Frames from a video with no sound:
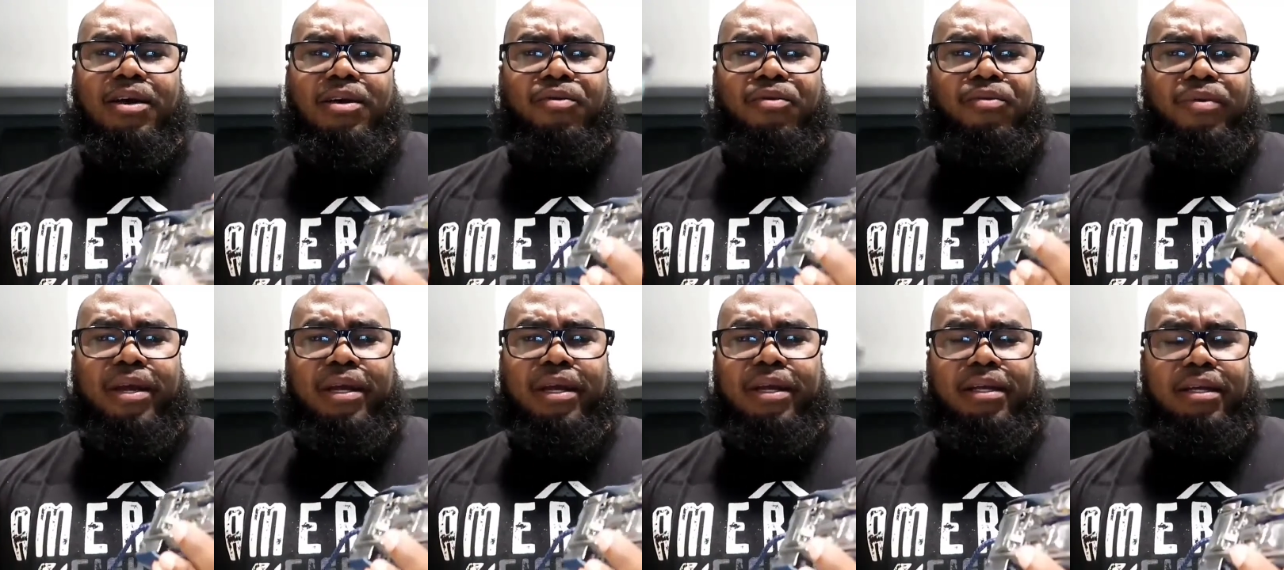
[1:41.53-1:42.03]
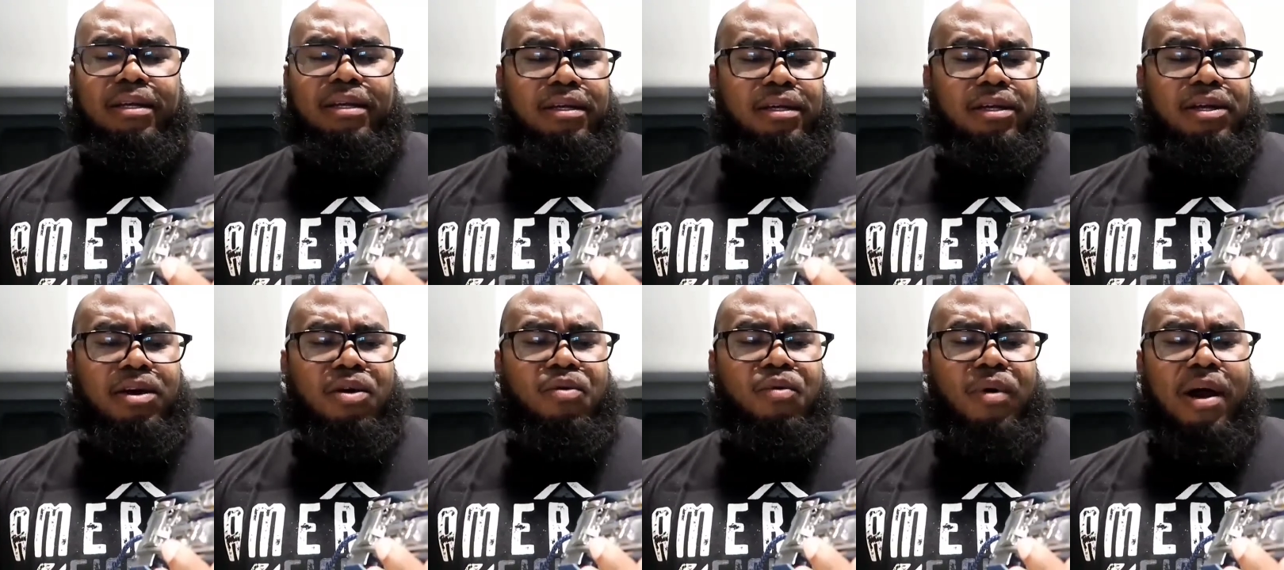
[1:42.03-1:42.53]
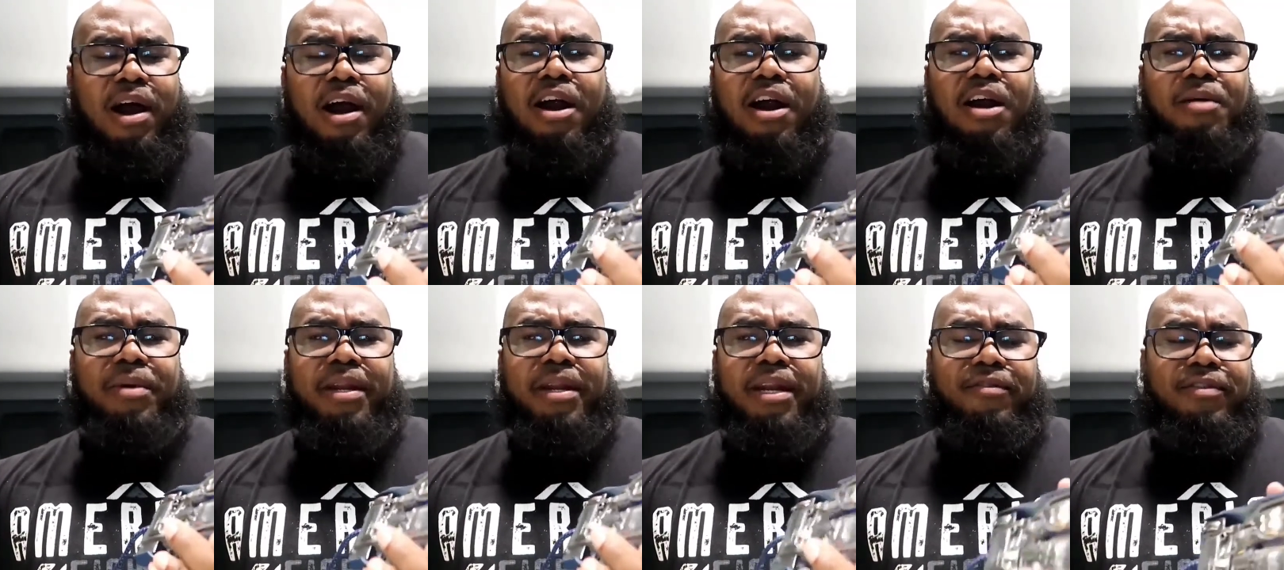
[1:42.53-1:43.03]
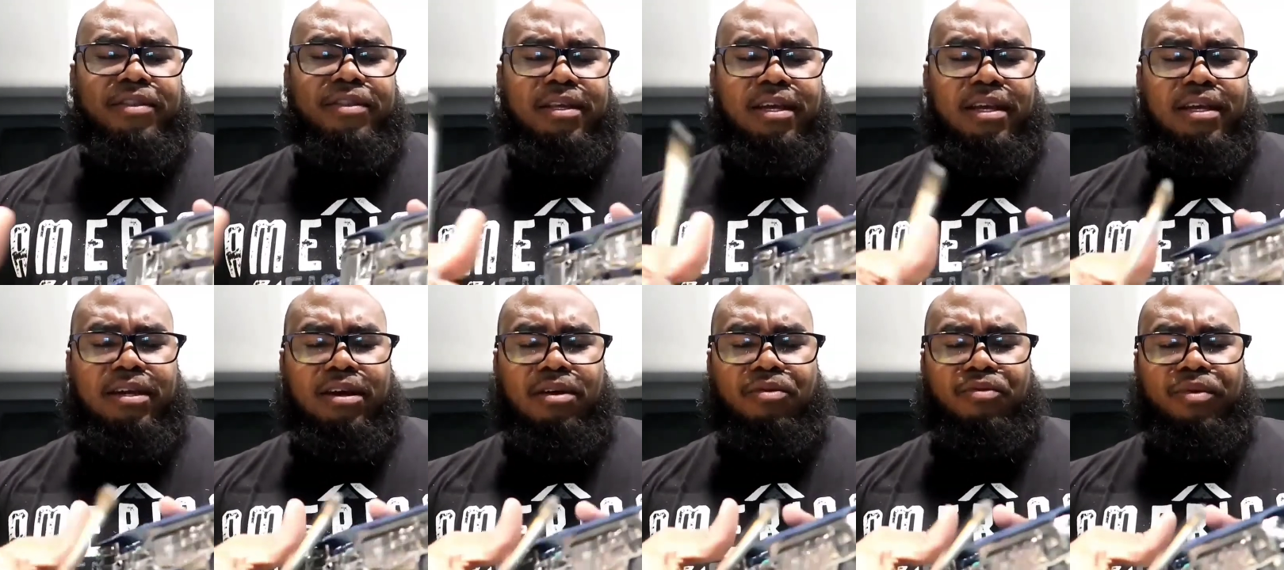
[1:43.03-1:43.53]
wire them and
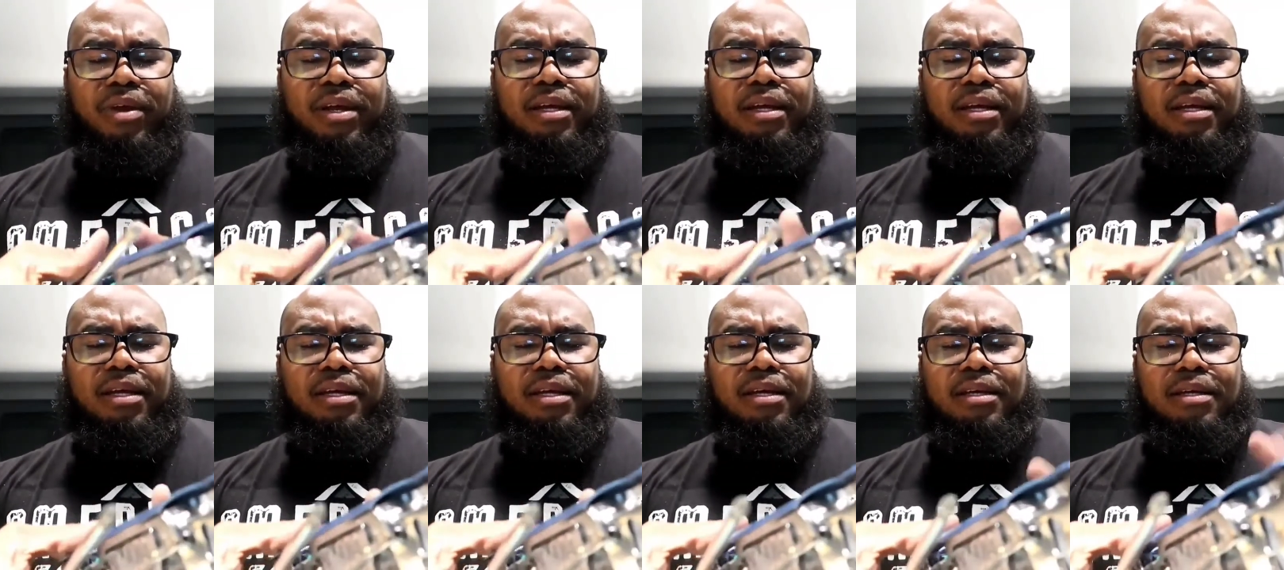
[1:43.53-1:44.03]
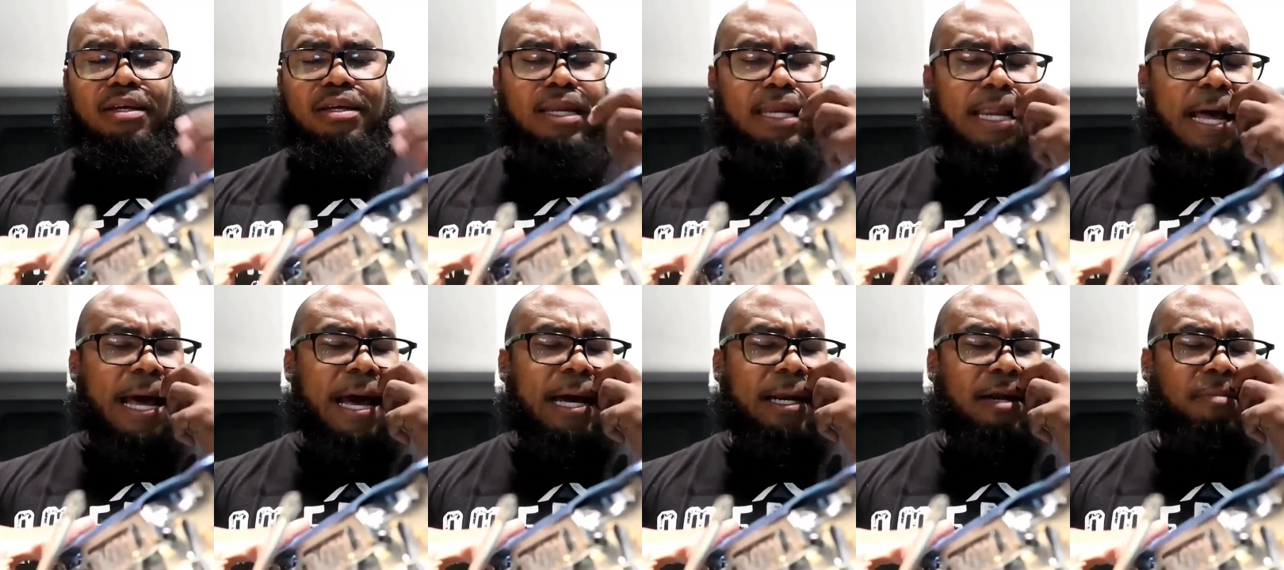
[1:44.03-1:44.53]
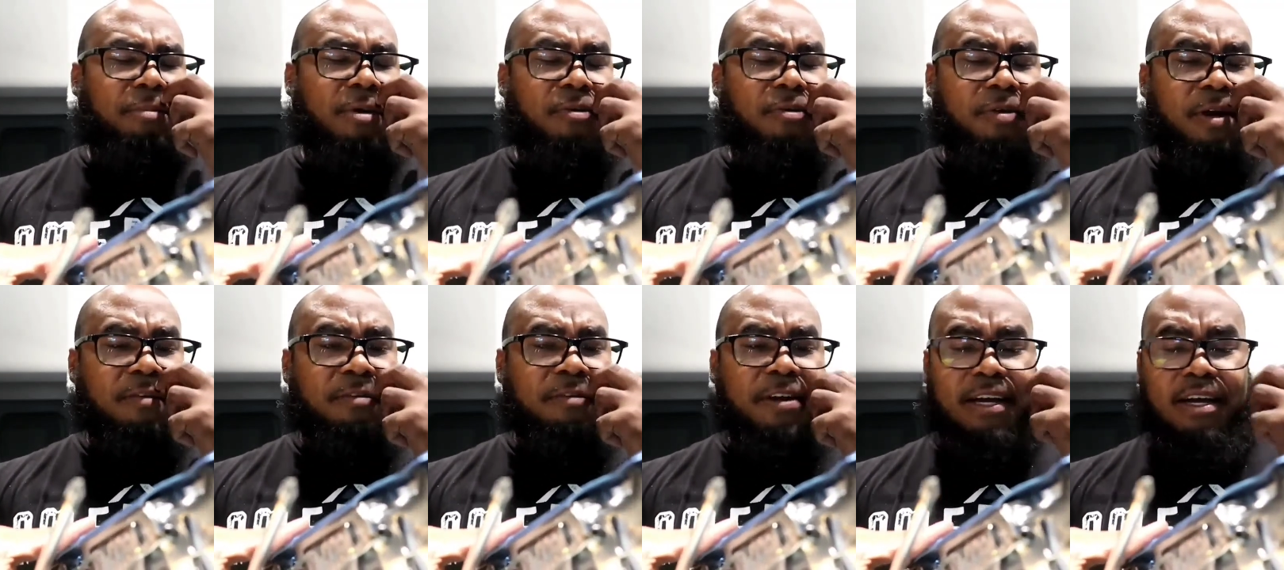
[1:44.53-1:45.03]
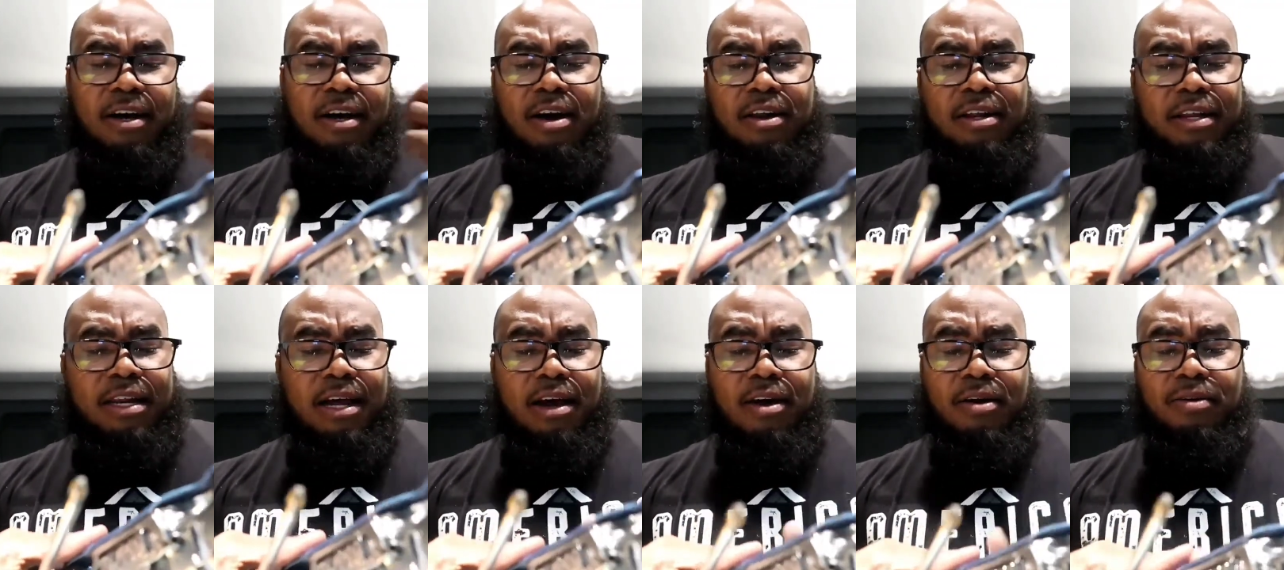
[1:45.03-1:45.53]
everything, or line them, or whatever they call it.
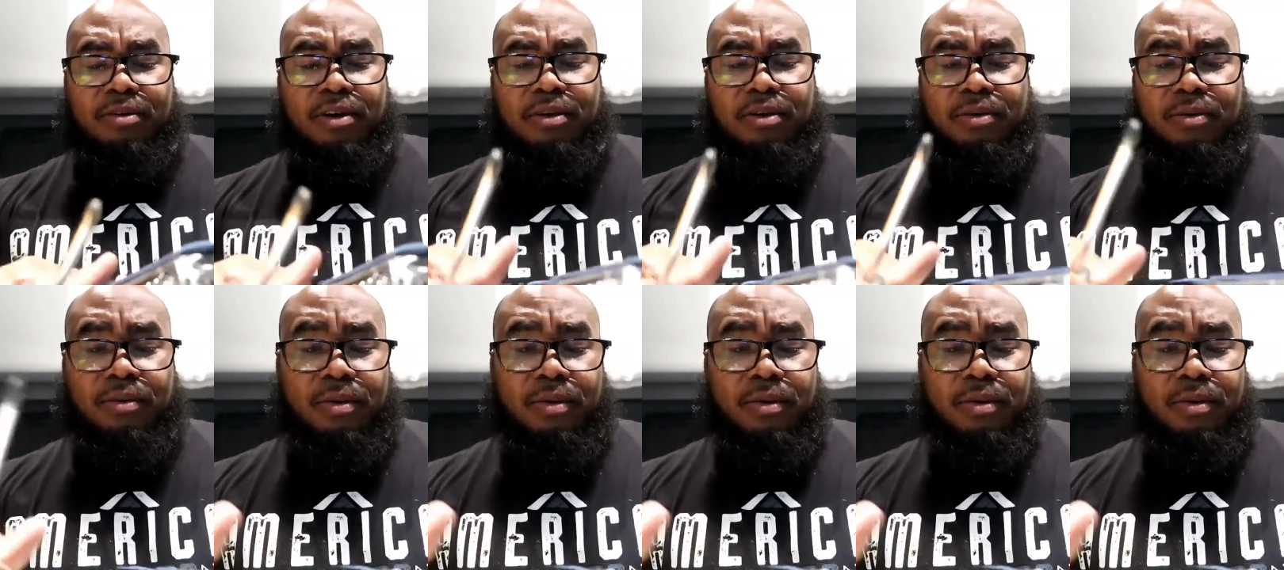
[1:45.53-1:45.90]
I don't know.